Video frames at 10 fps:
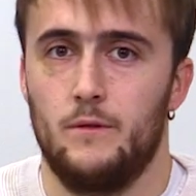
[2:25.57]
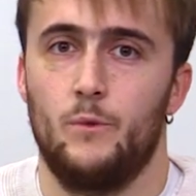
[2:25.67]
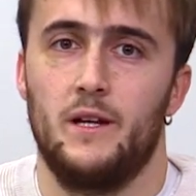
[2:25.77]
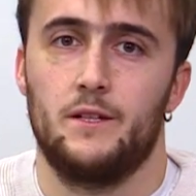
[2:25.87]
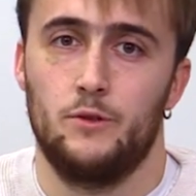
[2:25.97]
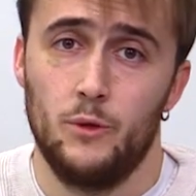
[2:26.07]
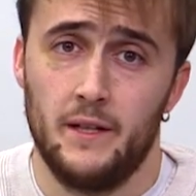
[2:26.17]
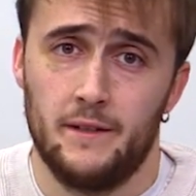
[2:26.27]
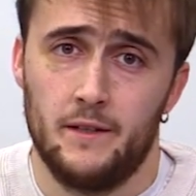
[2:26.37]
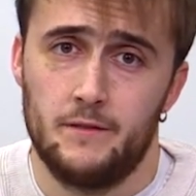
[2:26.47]
we are
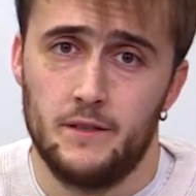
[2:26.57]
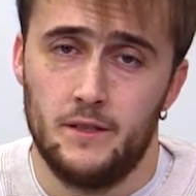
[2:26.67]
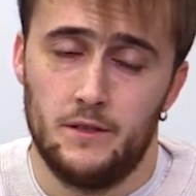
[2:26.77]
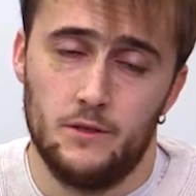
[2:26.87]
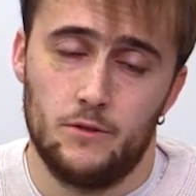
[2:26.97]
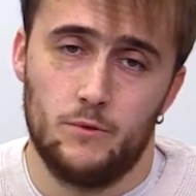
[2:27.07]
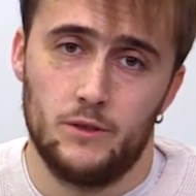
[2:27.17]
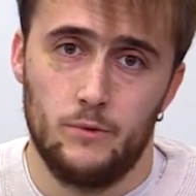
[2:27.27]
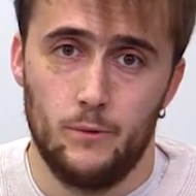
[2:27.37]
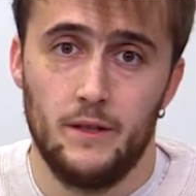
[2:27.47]
doing in Nefertiti, or
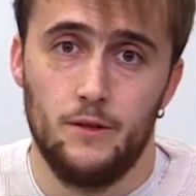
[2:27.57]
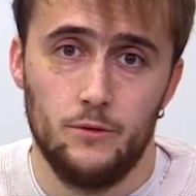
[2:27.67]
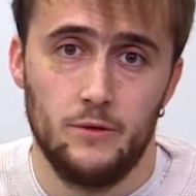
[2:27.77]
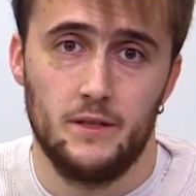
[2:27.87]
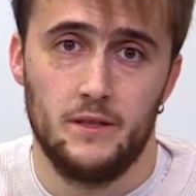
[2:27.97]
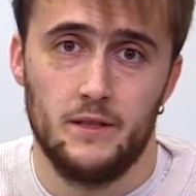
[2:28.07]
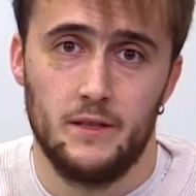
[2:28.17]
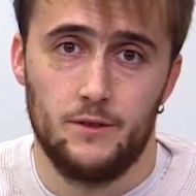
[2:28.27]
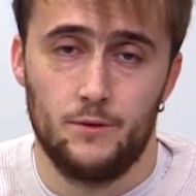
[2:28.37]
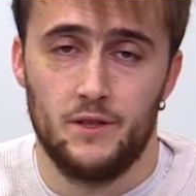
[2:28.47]
what we will do
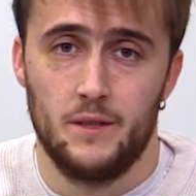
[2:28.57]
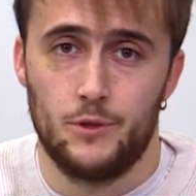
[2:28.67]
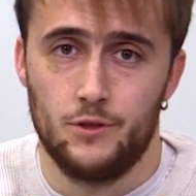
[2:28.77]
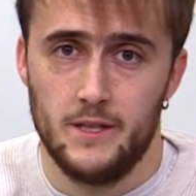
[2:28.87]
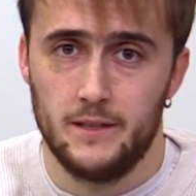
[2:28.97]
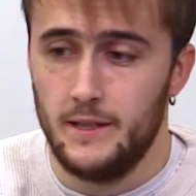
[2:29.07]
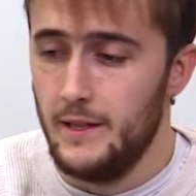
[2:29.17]
during the project,